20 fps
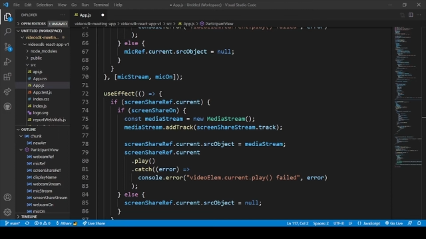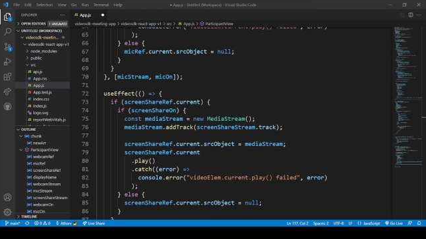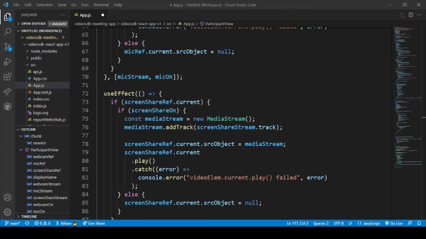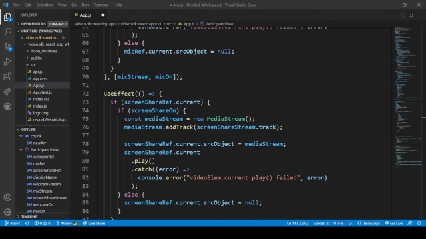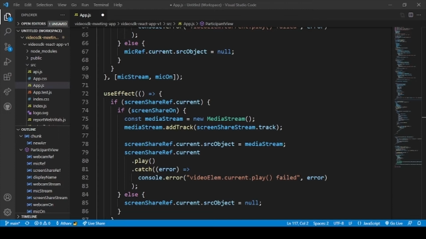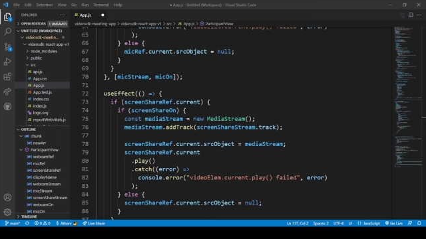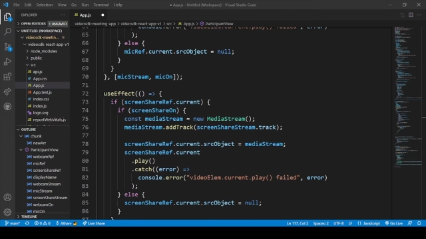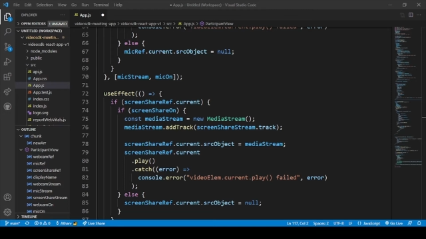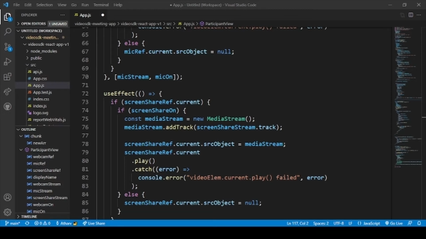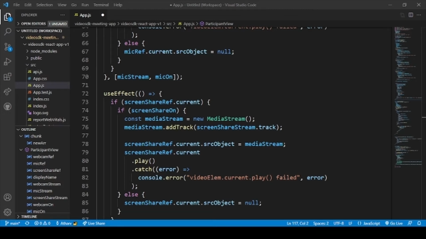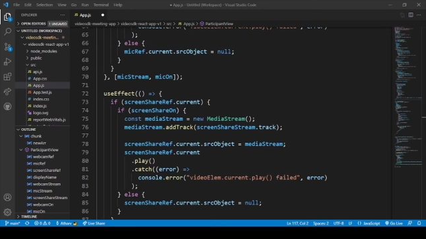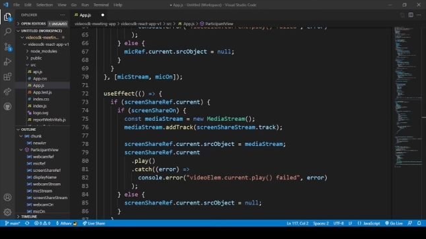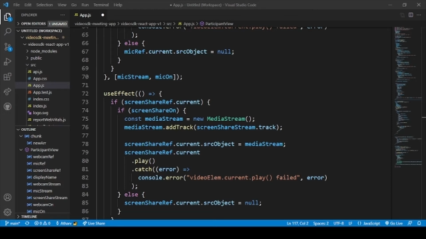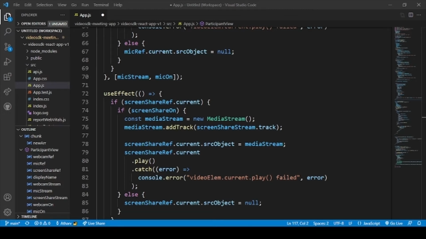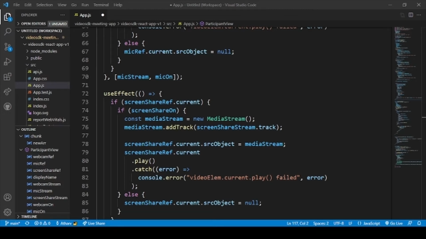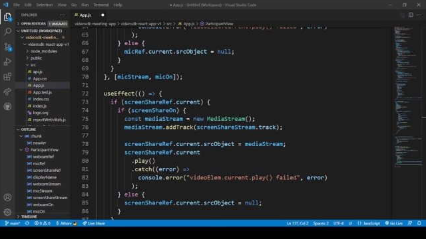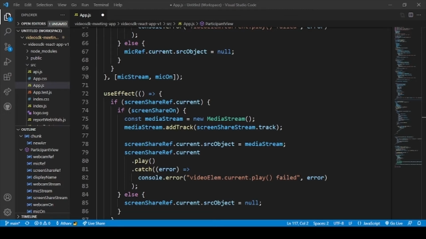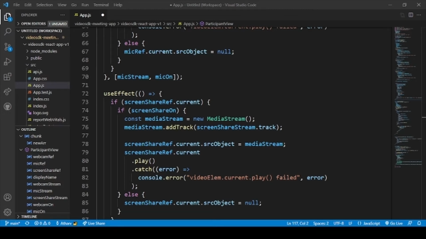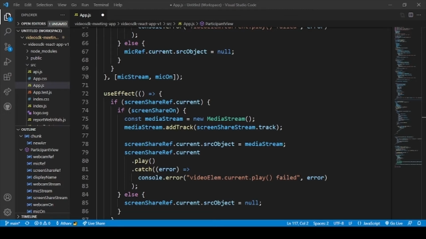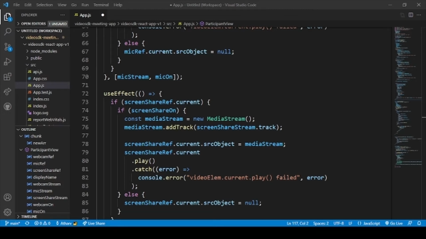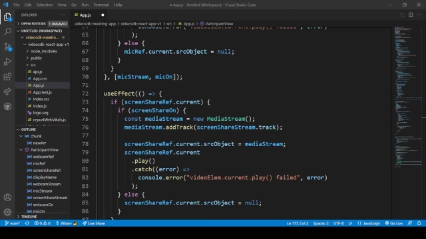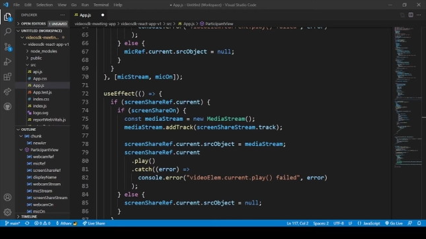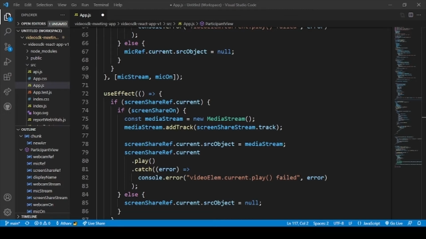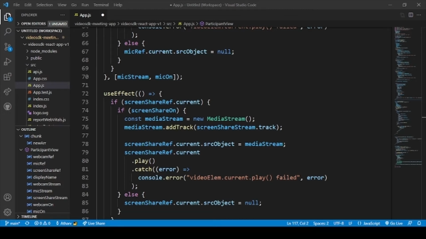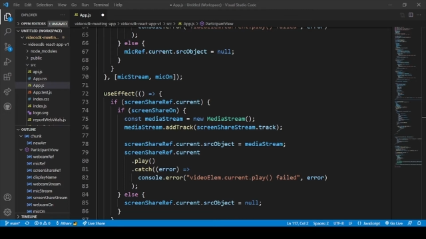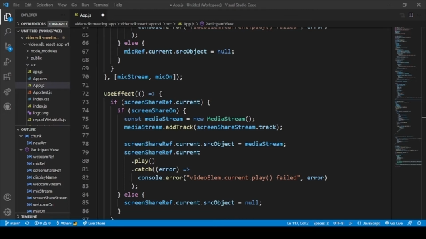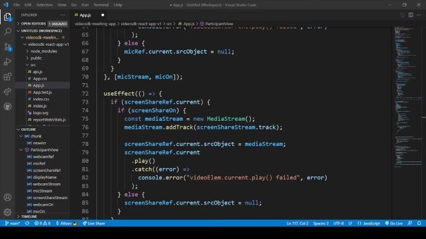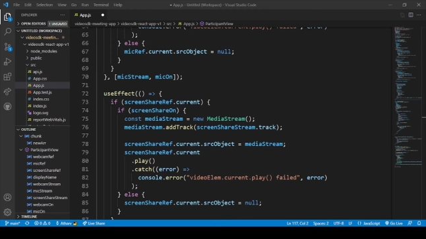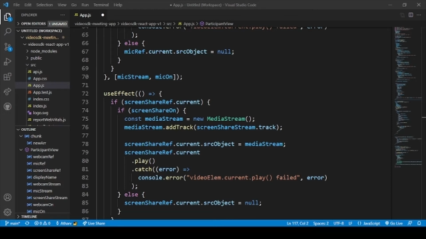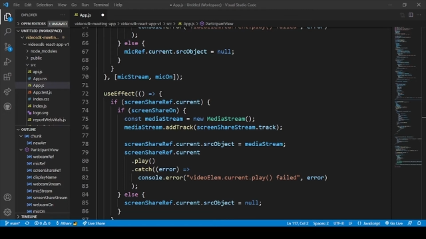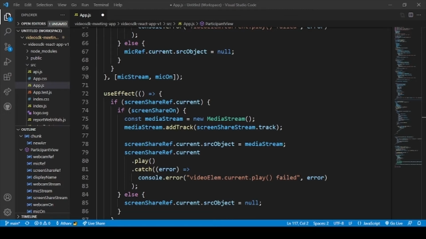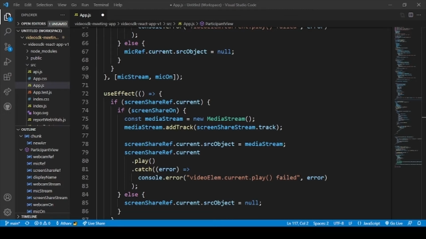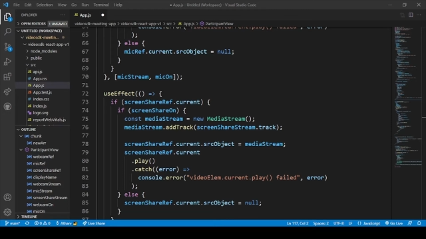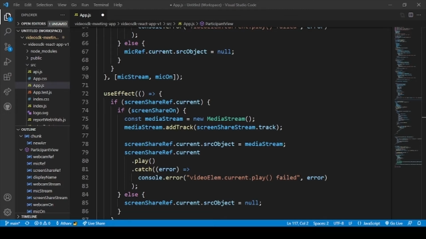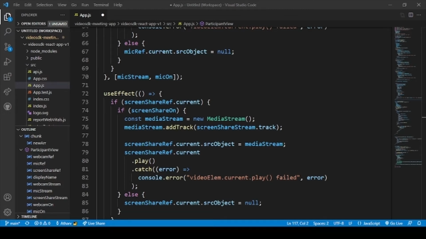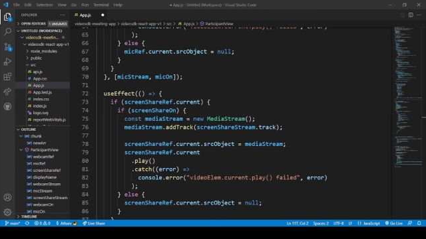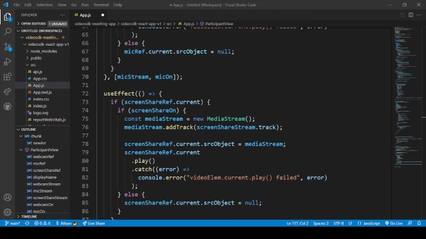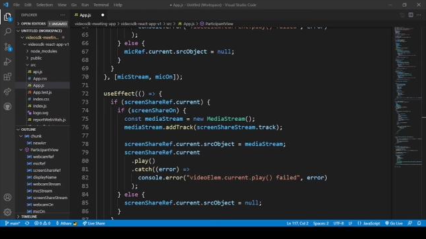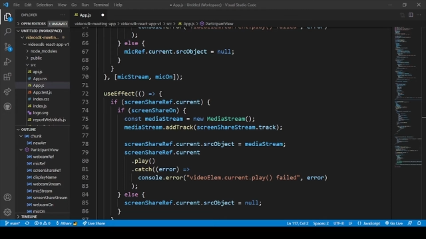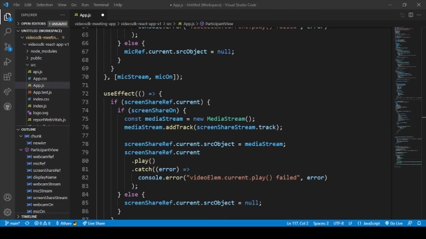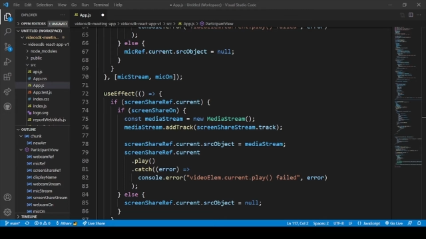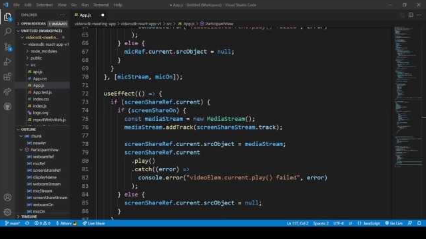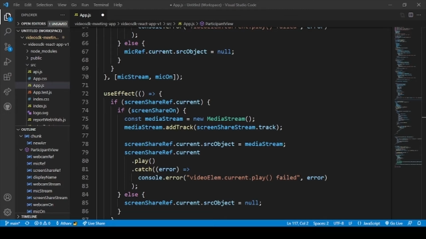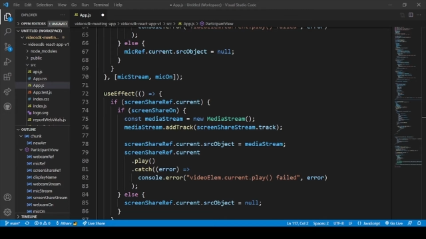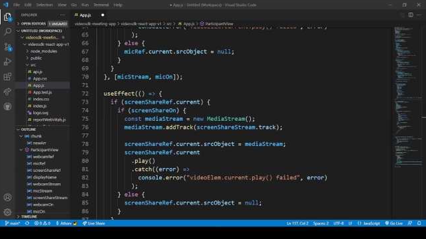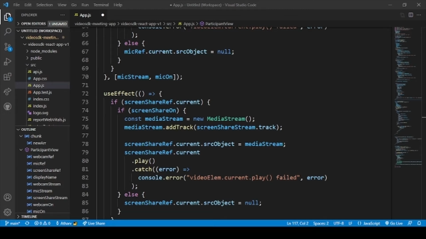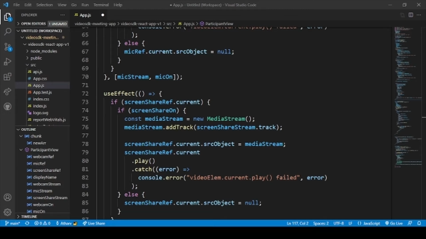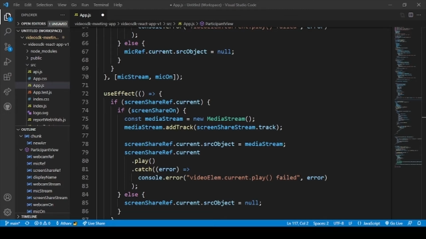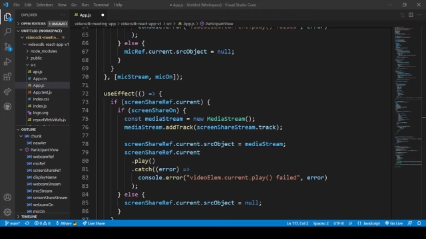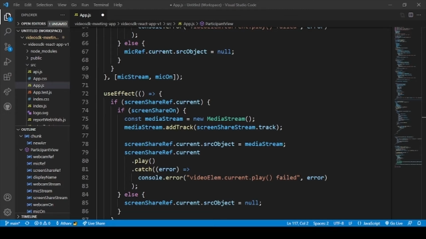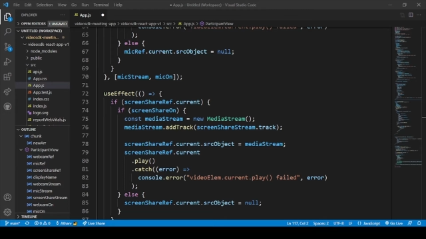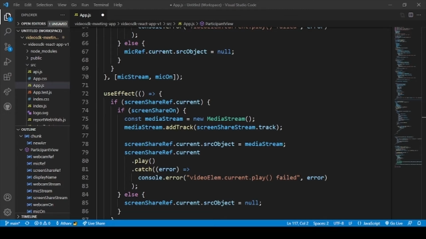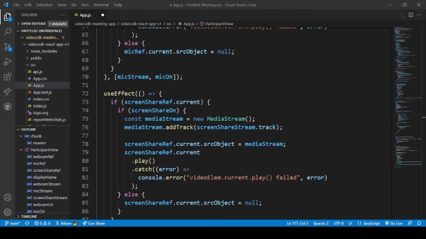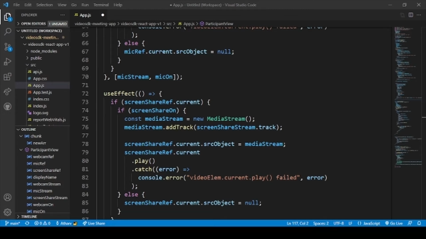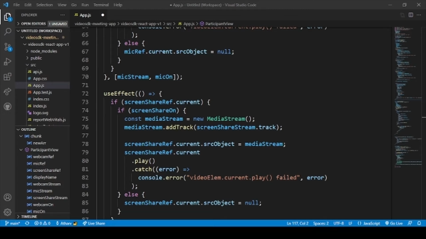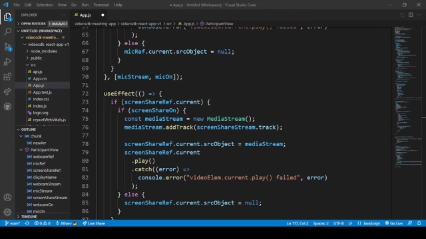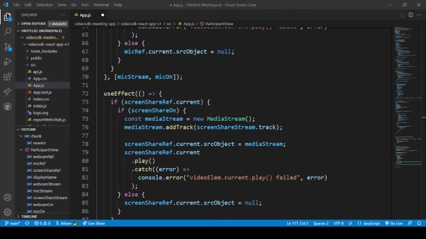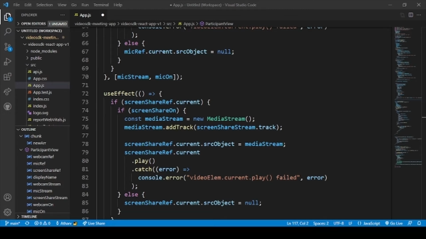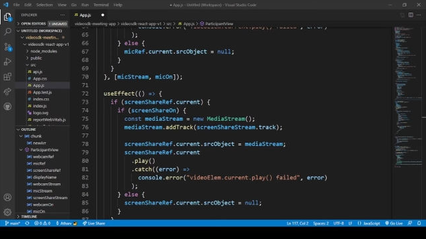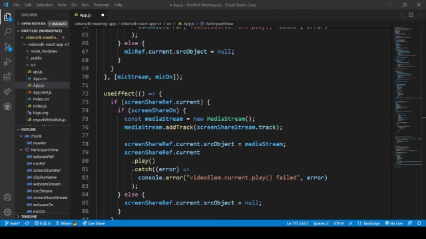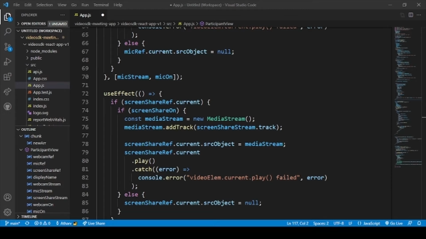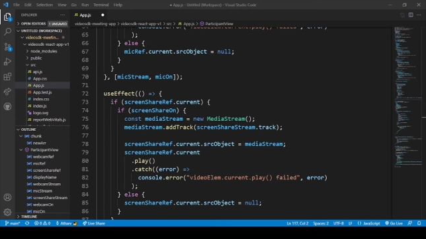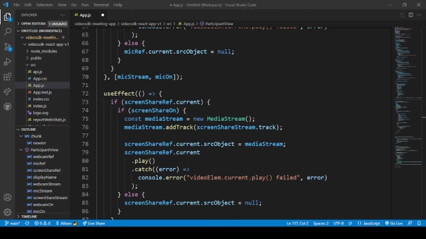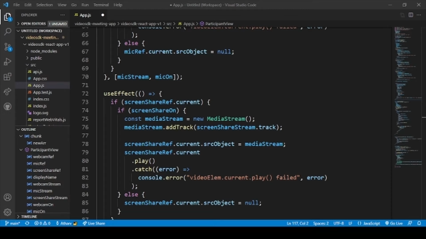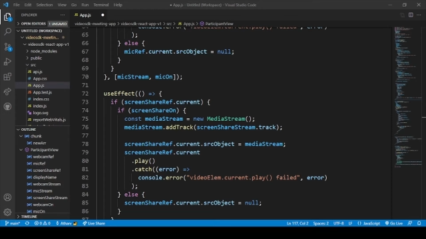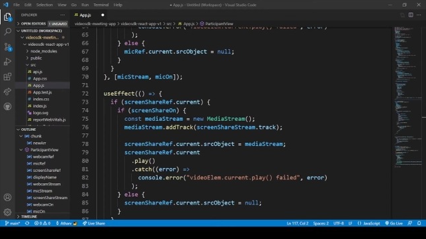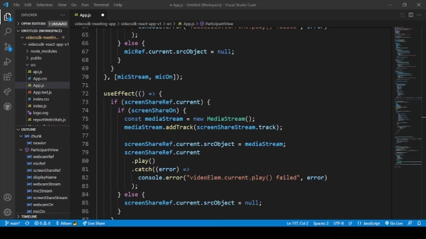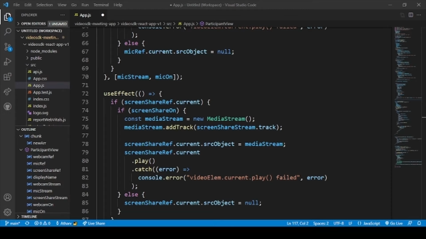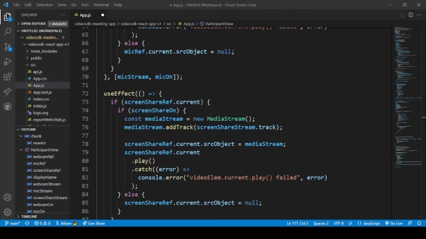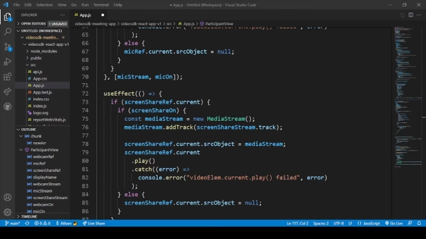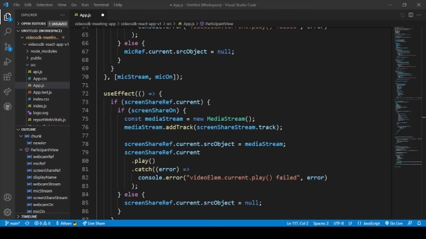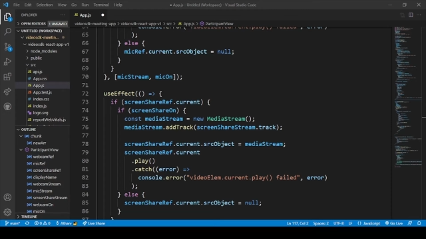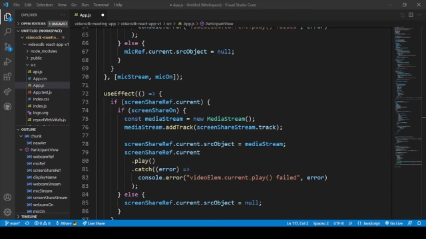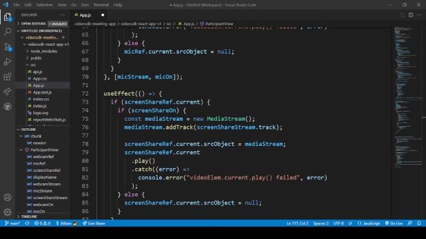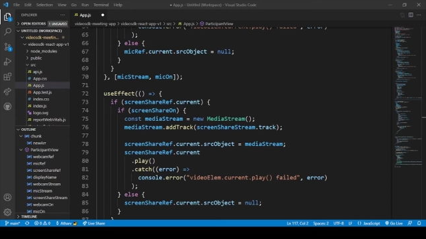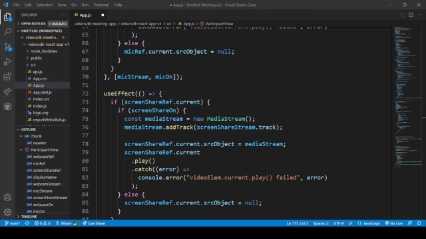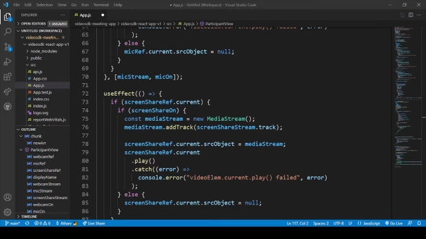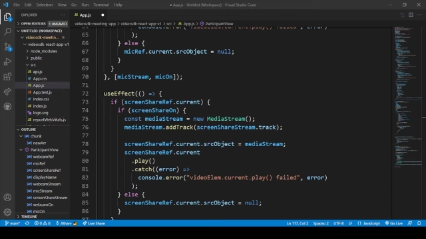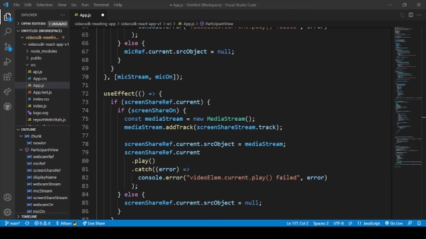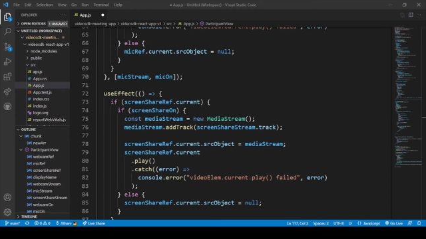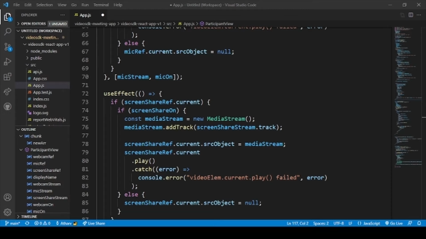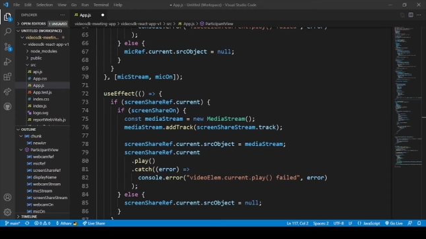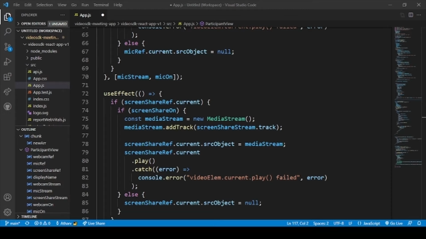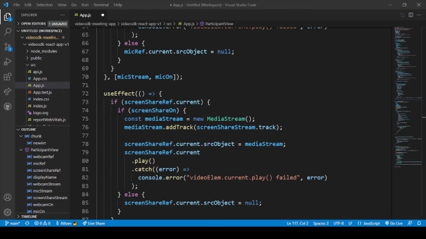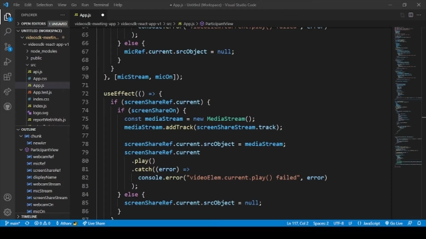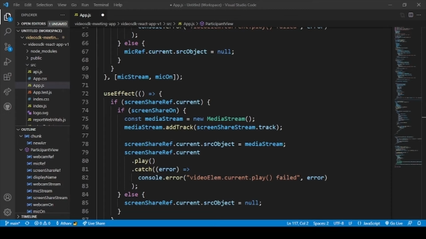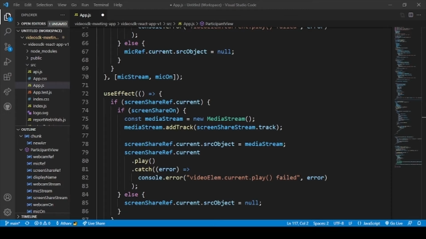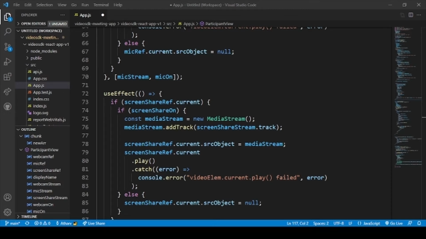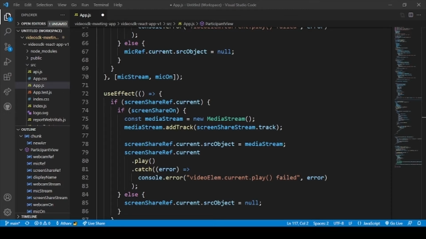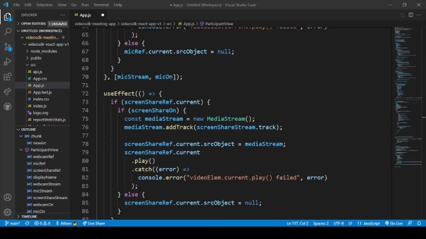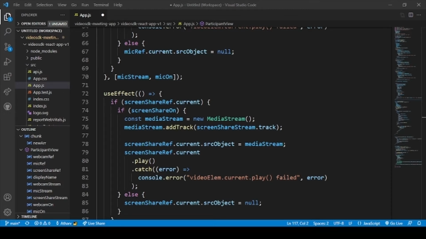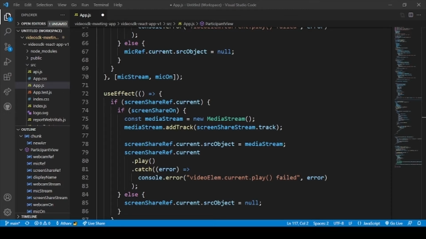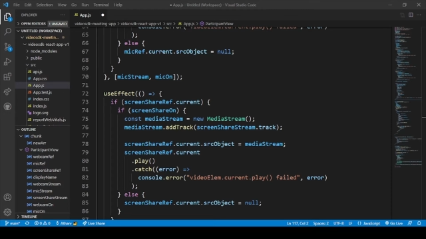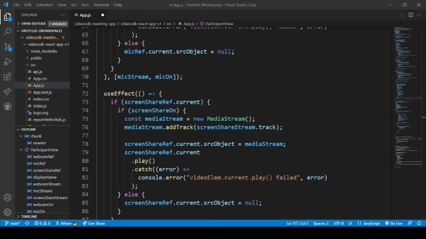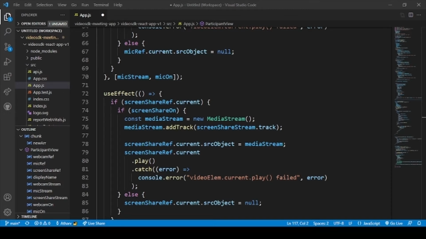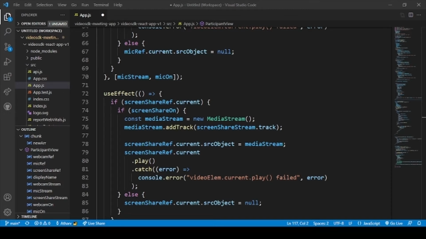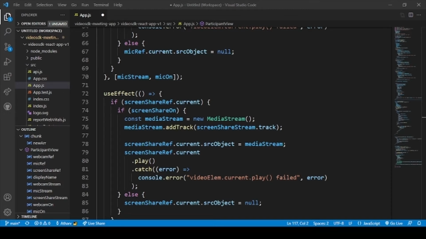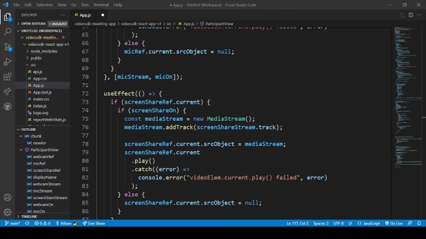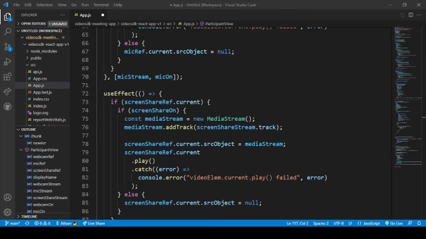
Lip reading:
No face is visible, so there are no lips to read.